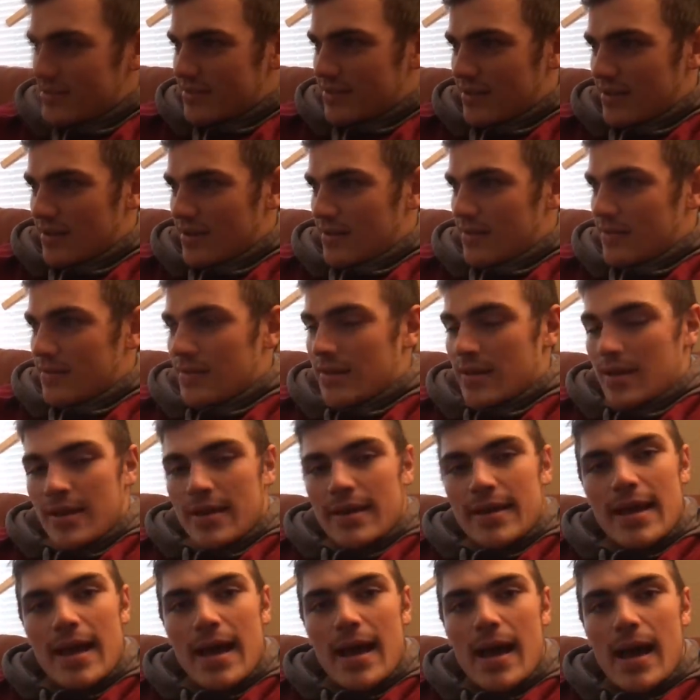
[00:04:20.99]
So,
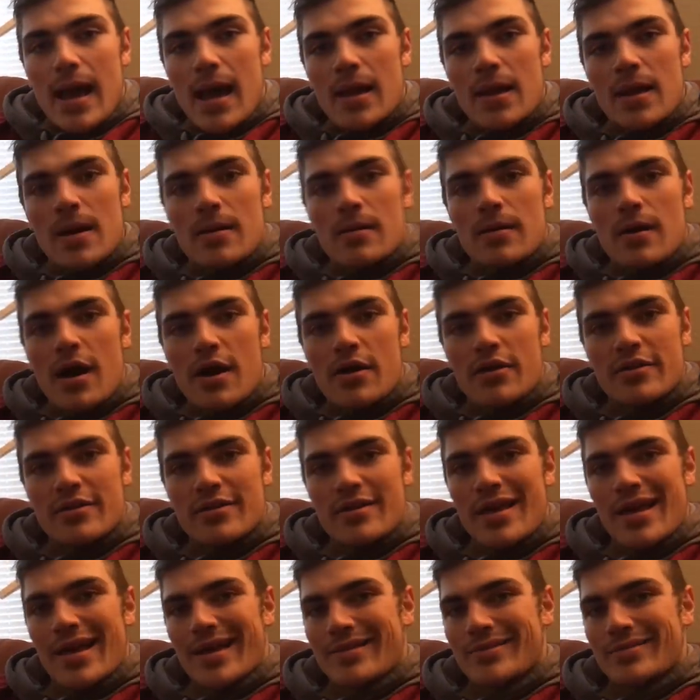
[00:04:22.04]
yeah, I don't know. Other than
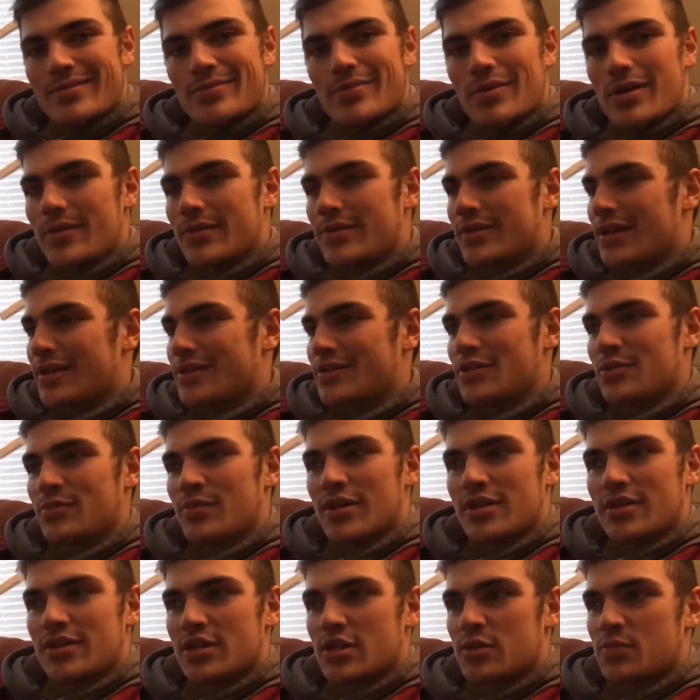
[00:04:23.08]
that, probably not too
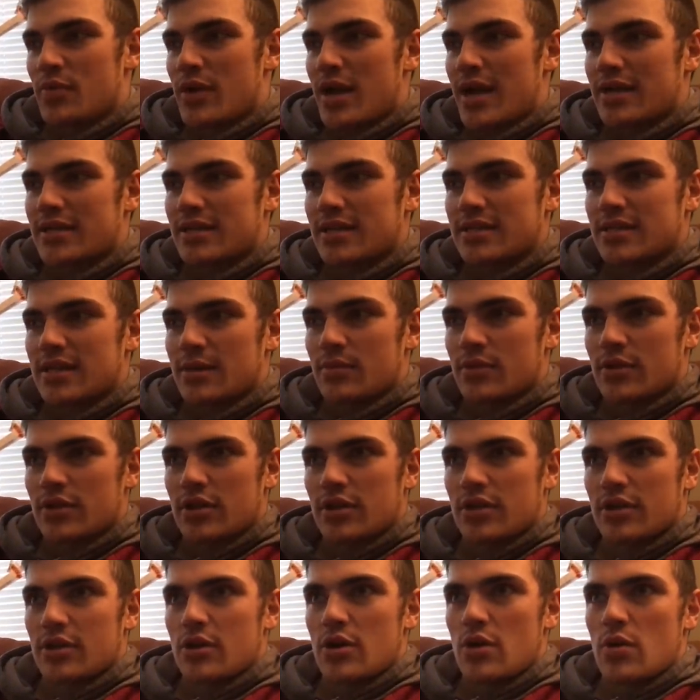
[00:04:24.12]
much, just practice. I'm
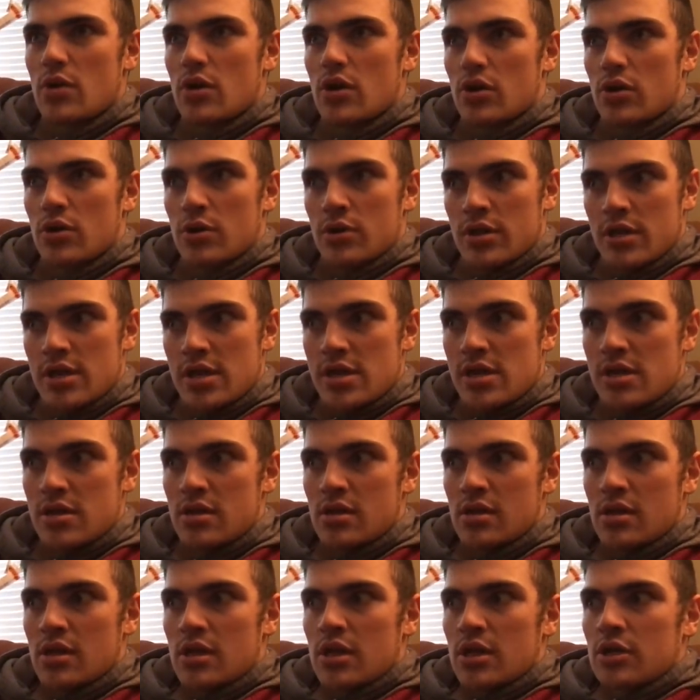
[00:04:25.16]
going to go early,
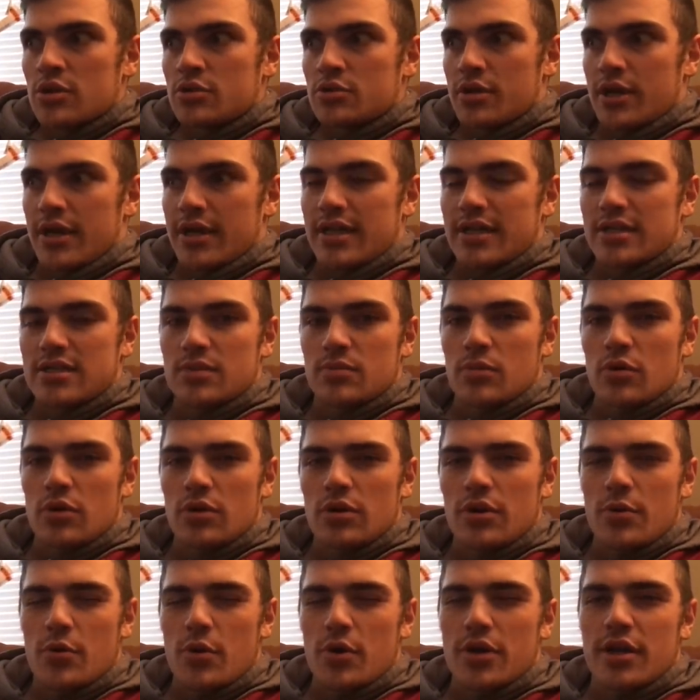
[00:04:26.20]
try and get some
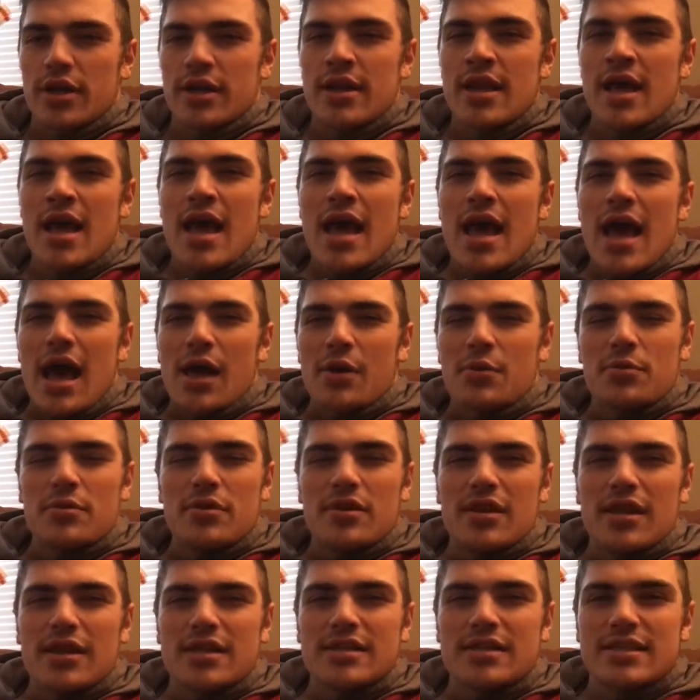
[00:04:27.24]
early work in. I don't
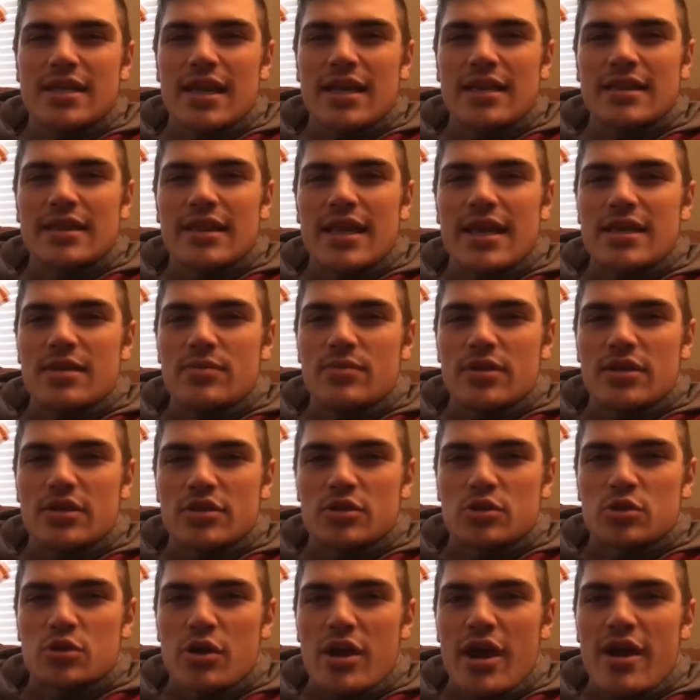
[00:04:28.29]
really like staying late
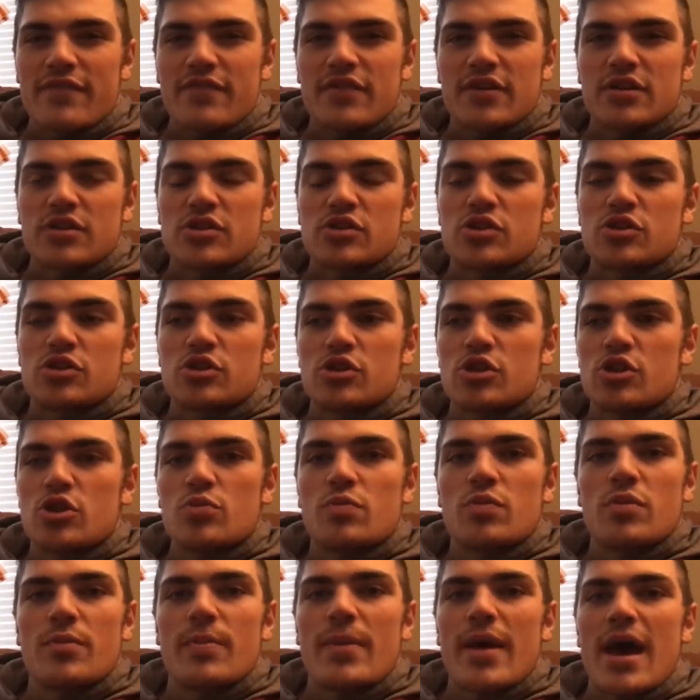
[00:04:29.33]
because traffic is
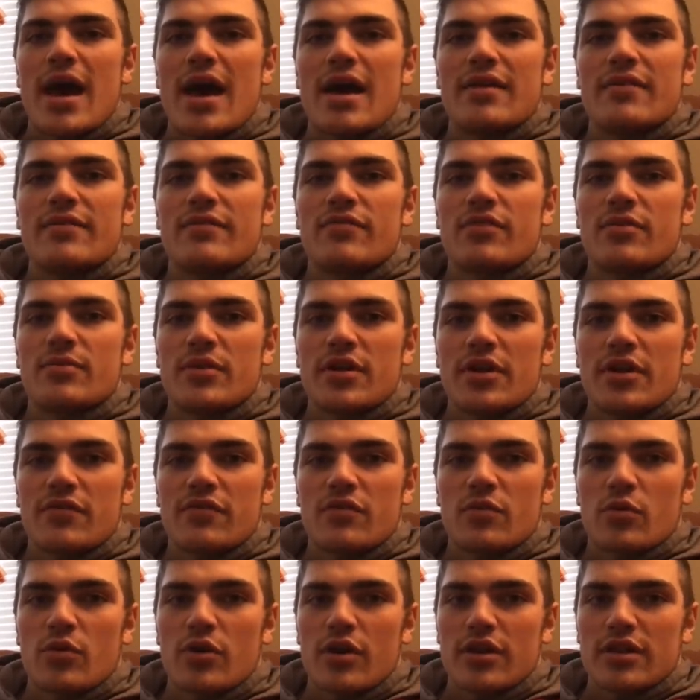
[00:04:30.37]
super bad from there,
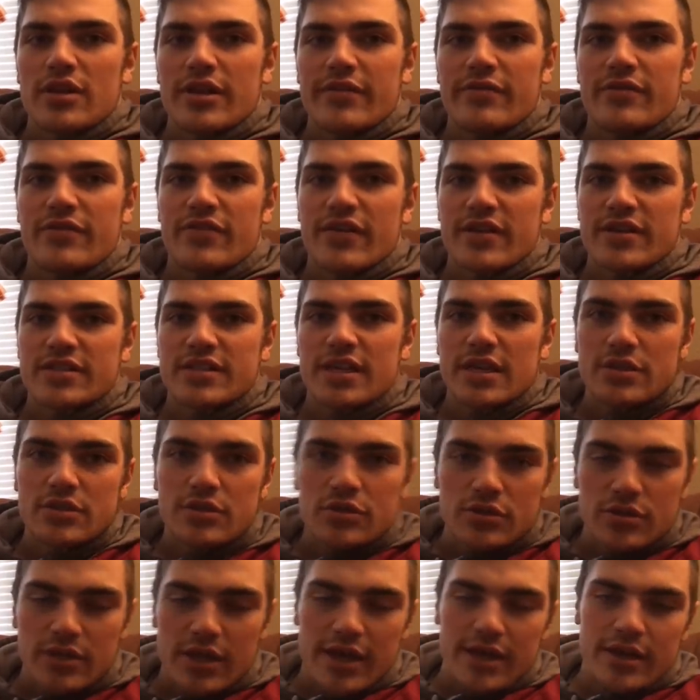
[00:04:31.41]
from where I live if I stay
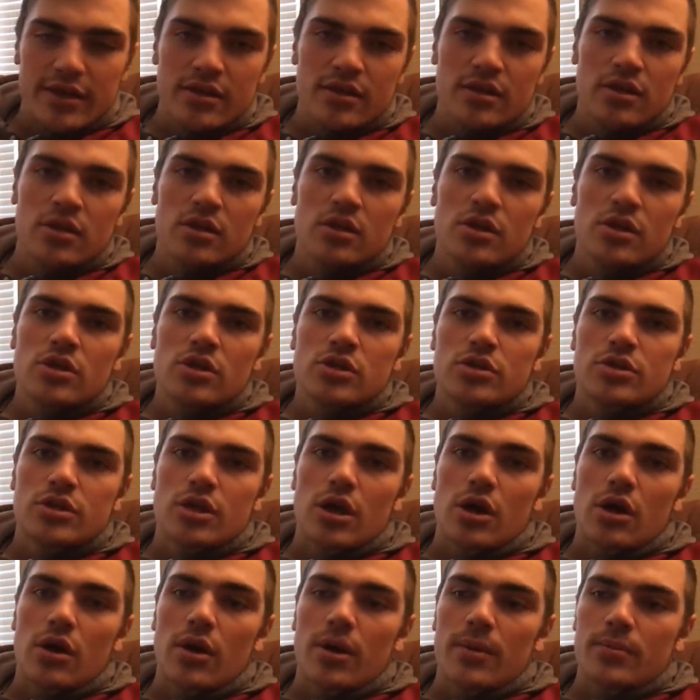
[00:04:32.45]
too late.
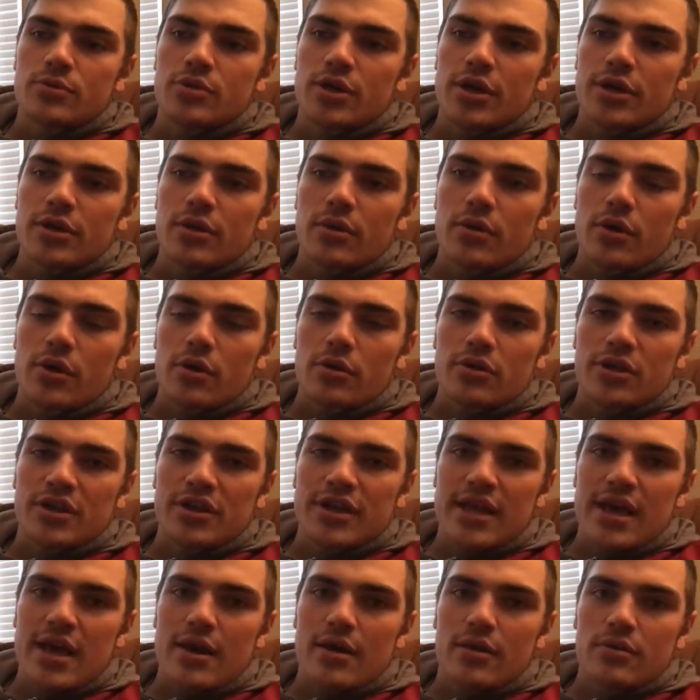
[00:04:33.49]
So I'm trying to go early
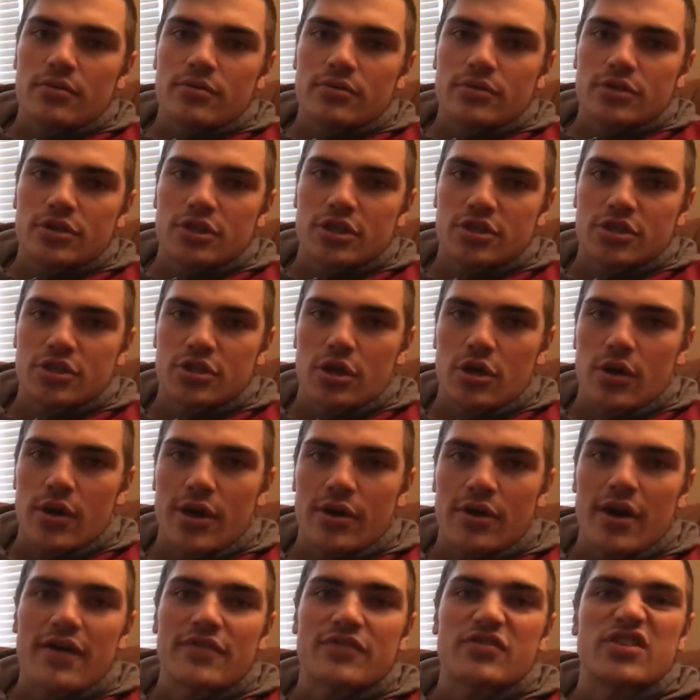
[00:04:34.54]
now just so I
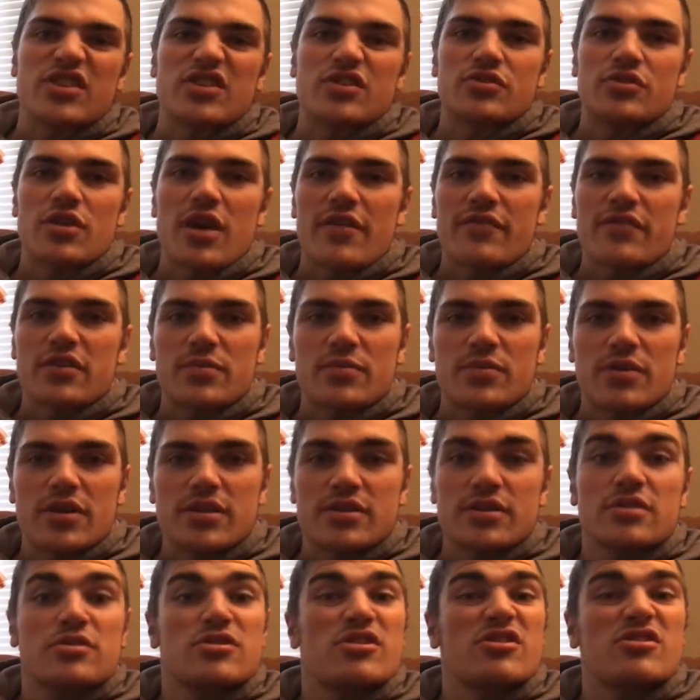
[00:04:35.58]
don't have to sit in traffic
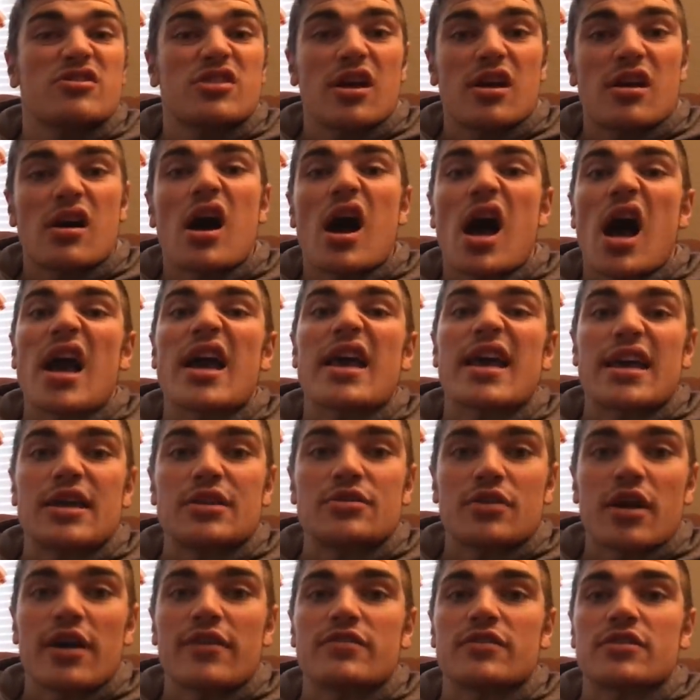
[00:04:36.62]
because it turns out I hate
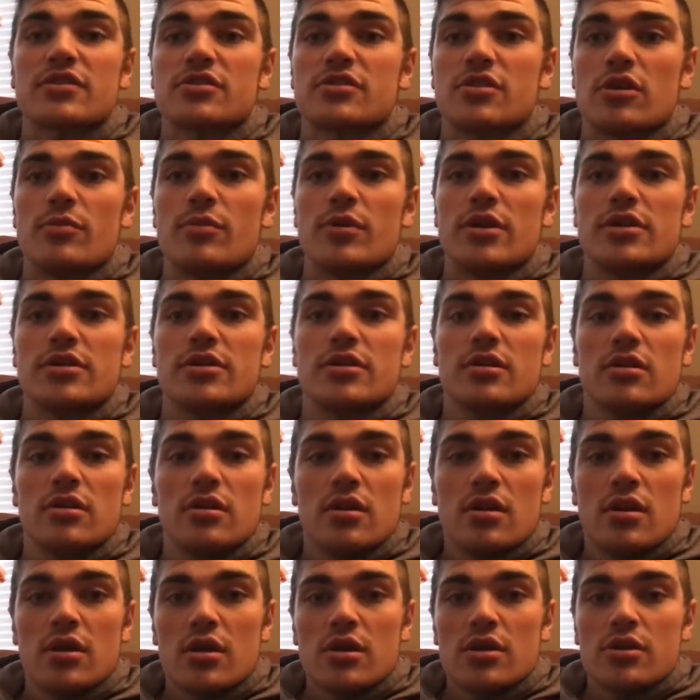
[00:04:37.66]
traffic so much.
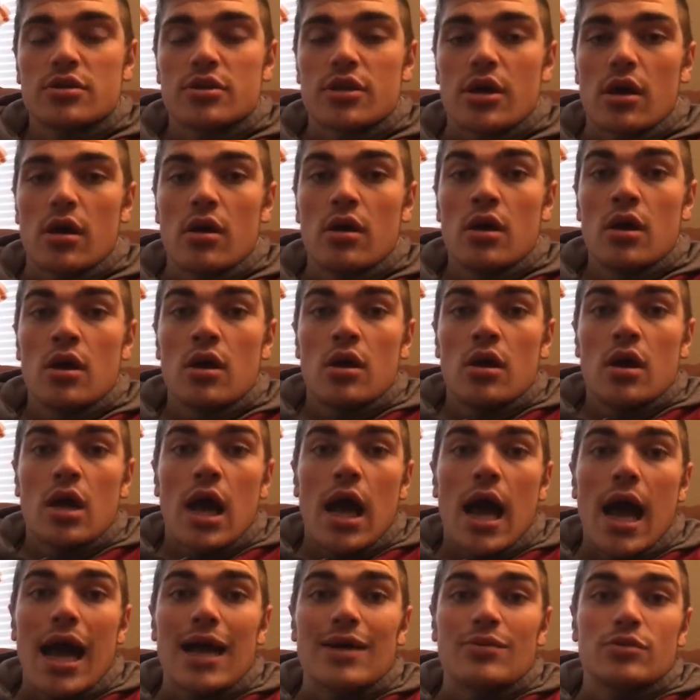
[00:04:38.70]
So
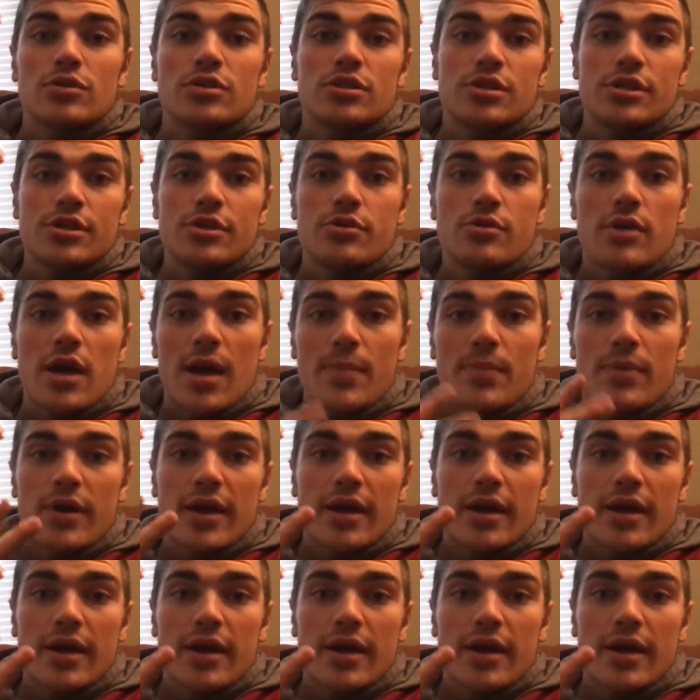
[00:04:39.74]
I will see you at